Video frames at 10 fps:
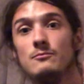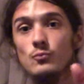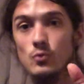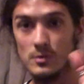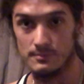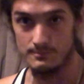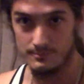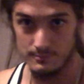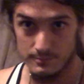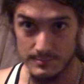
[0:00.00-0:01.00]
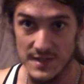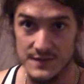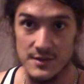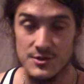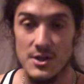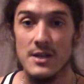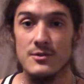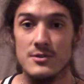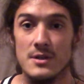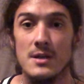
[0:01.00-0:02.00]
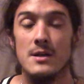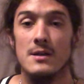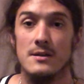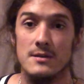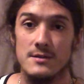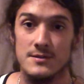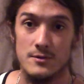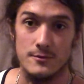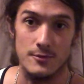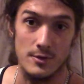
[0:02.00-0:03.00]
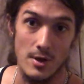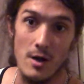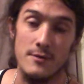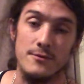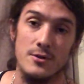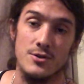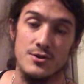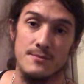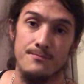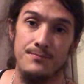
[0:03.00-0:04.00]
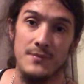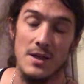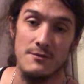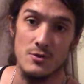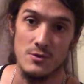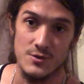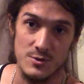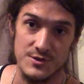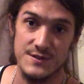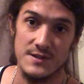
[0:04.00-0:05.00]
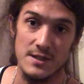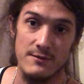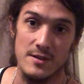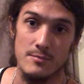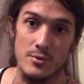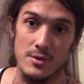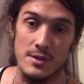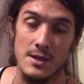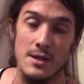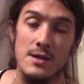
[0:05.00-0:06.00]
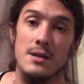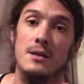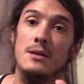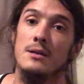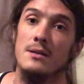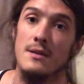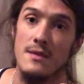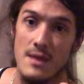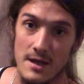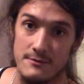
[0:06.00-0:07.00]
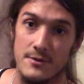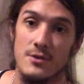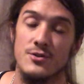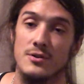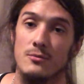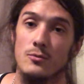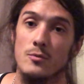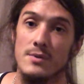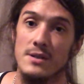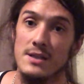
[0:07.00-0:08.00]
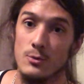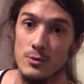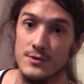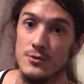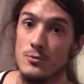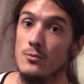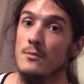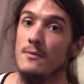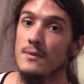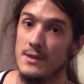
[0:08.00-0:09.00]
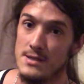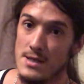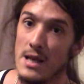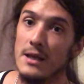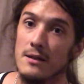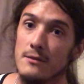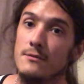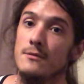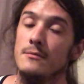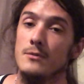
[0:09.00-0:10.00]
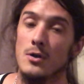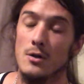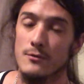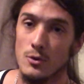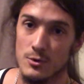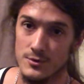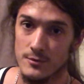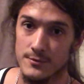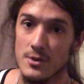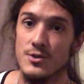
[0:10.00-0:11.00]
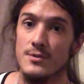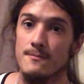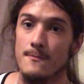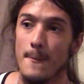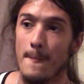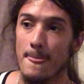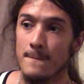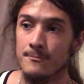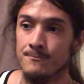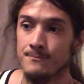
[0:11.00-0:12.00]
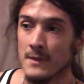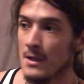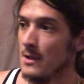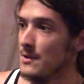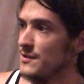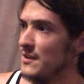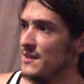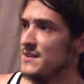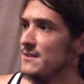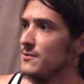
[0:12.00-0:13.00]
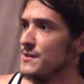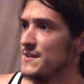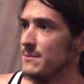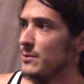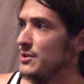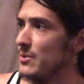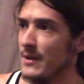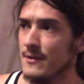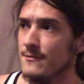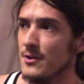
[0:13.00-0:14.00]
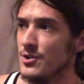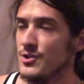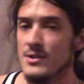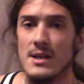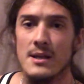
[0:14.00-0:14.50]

will basically change. So for an odd function, if you were to switch the sign of the input, that function will be equal to the negative of your original function. So let's say, for example, you had the function